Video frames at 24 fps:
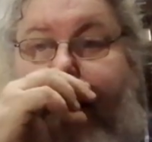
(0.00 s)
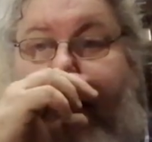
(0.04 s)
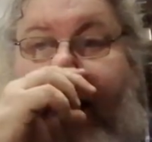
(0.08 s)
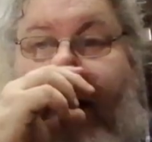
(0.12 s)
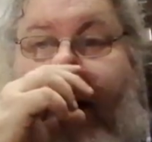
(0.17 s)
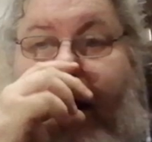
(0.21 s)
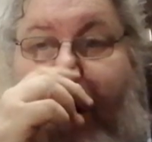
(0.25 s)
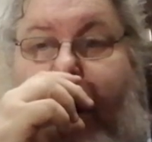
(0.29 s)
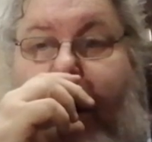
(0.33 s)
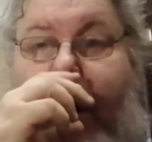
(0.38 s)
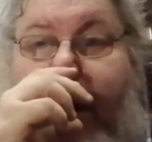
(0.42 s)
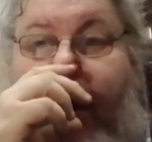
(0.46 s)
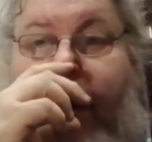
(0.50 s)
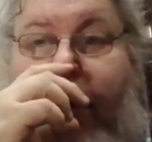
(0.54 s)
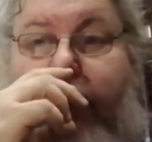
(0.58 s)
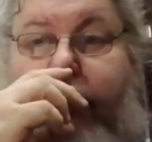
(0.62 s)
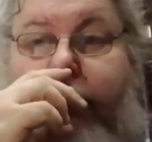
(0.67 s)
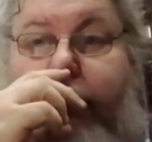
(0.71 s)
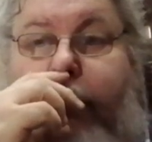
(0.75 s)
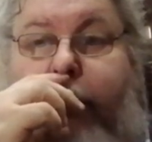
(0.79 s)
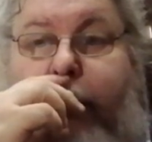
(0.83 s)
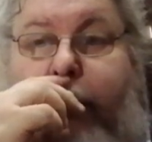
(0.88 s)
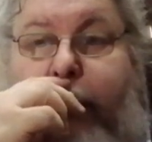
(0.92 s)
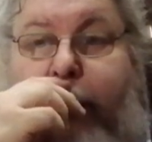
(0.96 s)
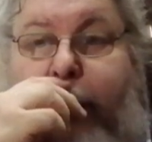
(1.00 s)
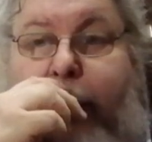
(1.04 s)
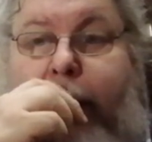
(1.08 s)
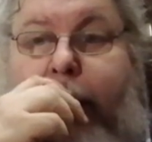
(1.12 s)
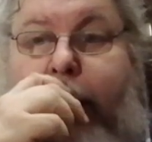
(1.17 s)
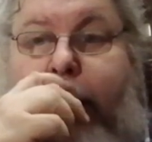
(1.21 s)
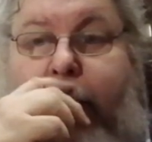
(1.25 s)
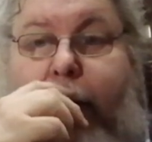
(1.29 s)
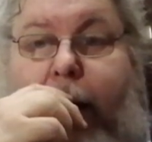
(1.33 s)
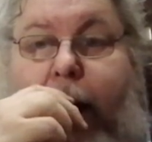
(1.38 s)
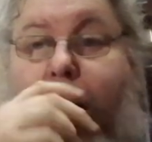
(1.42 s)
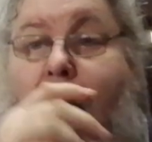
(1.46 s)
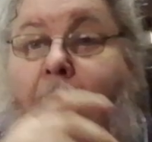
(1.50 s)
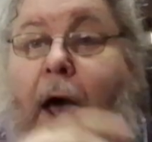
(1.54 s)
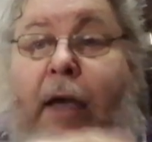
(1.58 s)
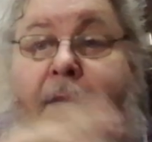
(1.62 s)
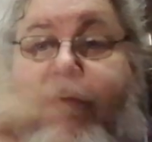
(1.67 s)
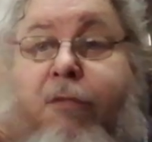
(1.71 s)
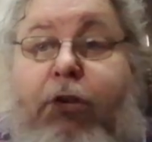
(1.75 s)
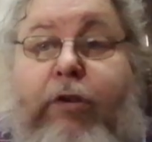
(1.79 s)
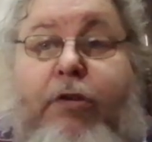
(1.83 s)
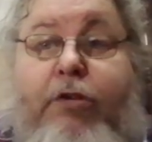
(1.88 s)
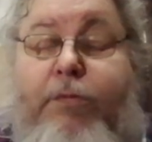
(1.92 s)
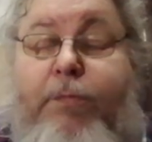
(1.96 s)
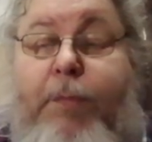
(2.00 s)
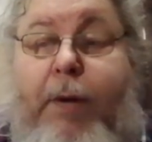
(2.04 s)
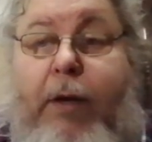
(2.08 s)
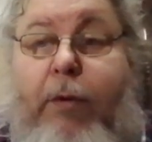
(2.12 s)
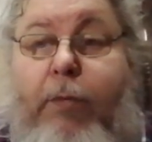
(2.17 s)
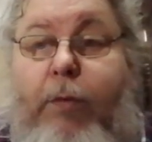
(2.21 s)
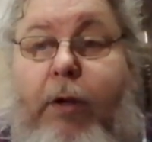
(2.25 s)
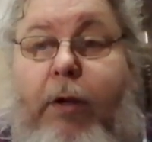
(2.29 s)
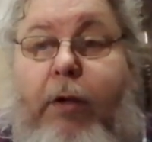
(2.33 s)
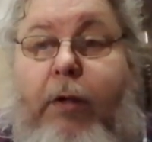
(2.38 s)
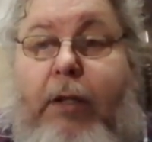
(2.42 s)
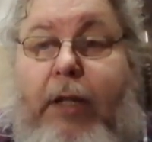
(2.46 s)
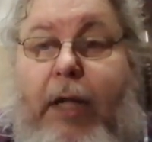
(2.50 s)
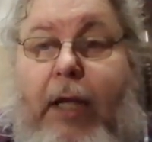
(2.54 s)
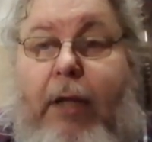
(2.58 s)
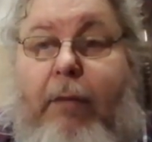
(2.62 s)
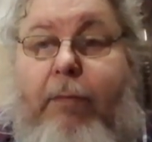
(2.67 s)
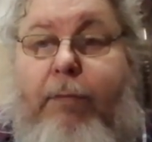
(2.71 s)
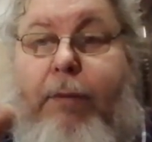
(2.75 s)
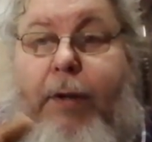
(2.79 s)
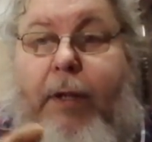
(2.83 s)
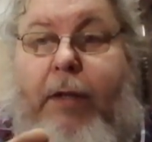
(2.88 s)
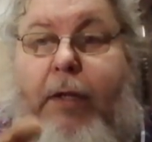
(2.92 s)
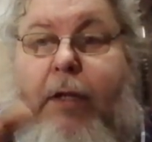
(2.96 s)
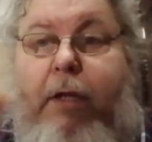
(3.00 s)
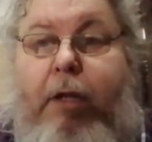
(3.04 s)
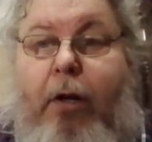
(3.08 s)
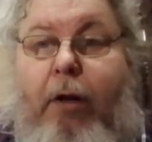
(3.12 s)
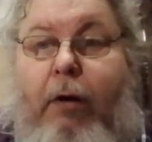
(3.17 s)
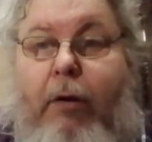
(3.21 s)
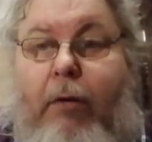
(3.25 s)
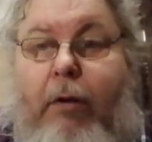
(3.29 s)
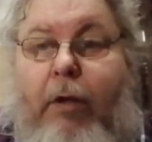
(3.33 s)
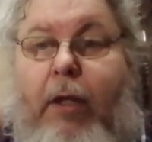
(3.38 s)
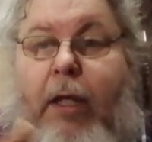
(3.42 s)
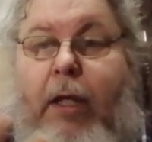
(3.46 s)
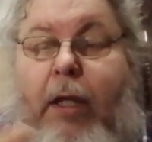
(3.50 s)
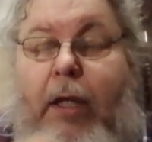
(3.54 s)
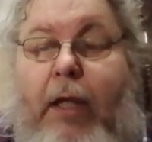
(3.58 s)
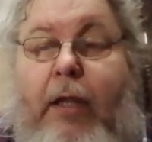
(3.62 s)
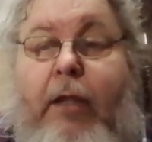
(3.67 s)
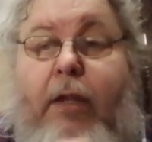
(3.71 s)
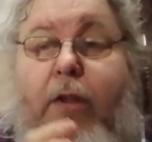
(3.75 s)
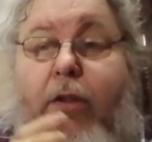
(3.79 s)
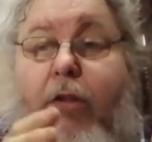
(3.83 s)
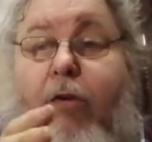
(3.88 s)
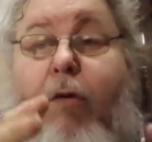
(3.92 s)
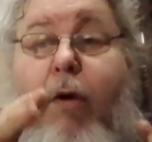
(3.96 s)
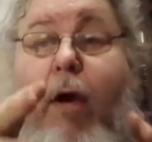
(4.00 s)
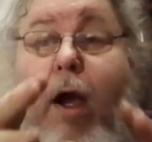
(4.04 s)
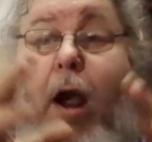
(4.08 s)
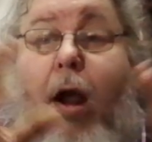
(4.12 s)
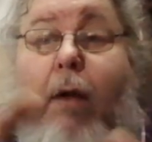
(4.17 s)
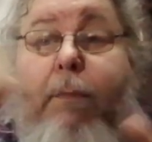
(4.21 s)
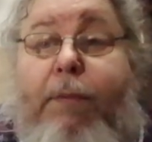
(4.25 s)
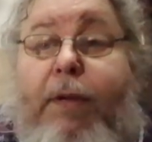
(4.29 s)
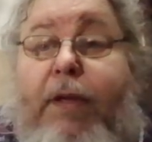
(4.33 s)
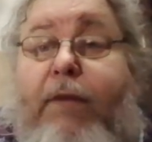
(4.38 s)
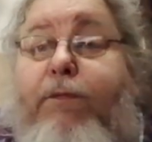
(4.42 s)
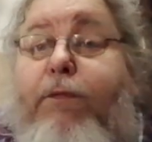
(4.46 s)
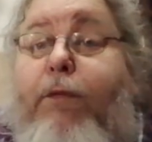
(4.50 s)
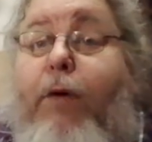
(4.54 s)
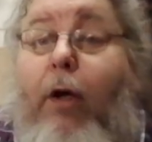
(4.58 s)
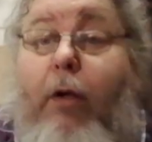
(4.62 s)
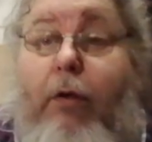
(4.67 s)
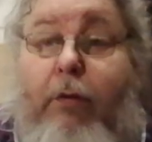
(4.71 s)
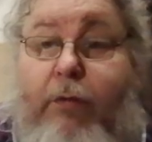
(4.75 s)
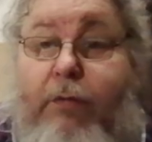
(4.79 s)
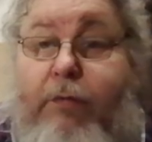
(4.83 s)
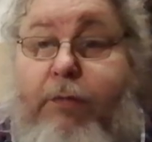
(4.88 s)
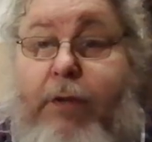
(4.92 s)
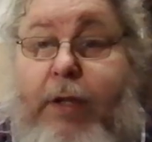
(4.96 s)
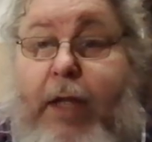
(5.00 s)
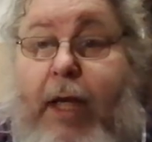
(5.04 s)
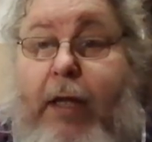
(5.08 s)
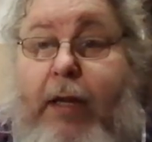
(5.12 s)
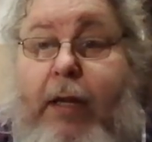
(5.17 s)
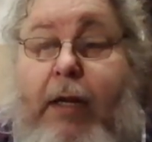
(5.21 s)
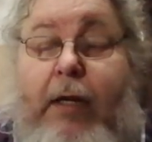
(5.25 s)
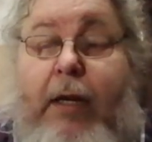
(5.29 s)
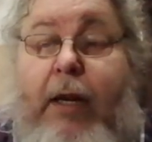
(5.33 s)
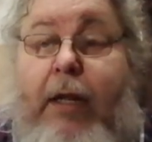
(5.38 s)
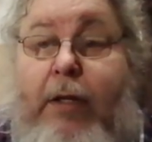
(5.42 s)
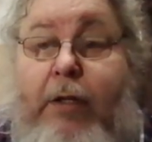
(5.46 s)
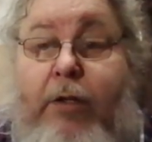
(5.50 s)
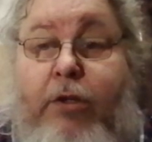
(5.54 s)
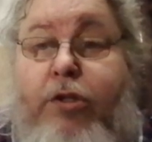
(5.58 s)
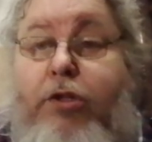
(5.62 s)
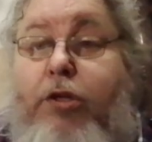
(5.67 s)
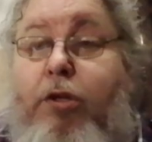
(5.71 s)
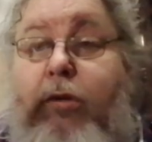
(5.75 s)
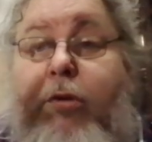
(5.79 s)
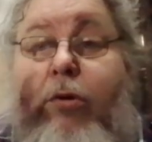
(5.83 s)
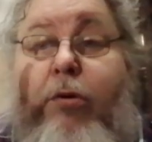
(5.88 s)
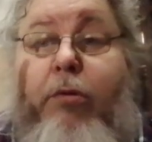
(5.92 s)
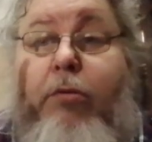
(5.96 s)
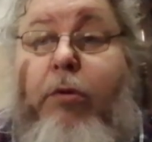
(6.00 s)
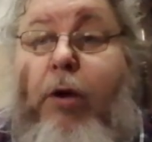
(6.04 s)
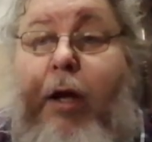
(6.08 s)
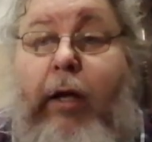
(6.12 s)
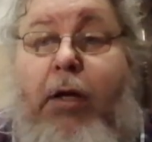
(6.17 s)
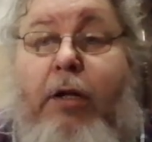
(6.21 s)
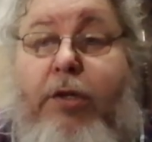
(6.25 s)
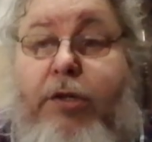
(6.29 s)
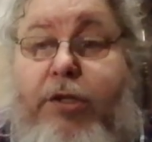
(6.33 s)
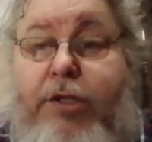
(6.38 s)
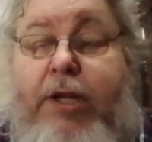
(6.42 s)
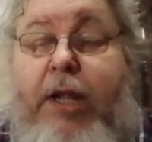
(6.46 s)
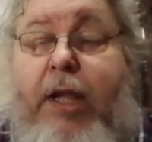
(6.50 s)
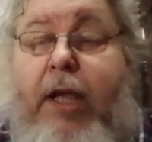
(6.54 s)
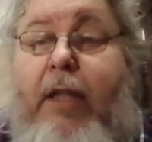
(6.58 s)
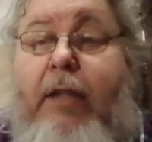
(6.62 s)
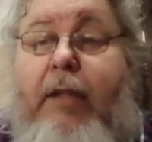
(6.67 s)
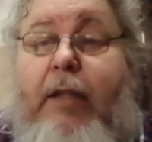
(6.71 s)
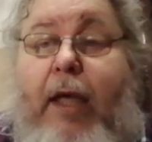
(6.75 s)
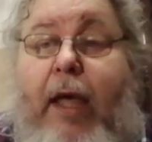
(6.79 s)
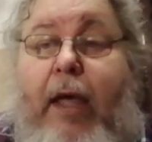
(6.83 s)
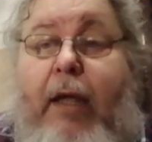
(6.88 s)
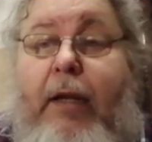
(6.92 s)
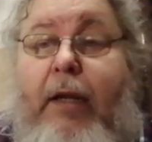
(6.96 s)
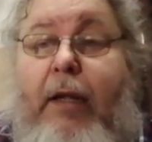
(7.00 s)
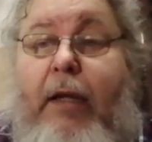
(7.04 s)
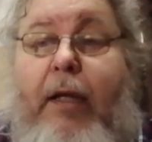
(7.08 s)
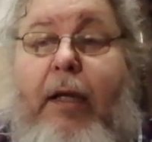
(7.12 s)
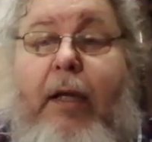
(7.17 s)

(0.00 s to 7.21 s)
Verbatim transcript: Uh, you know, I've used my real name, but you know, and there are pitfalls for that, and I do understand that.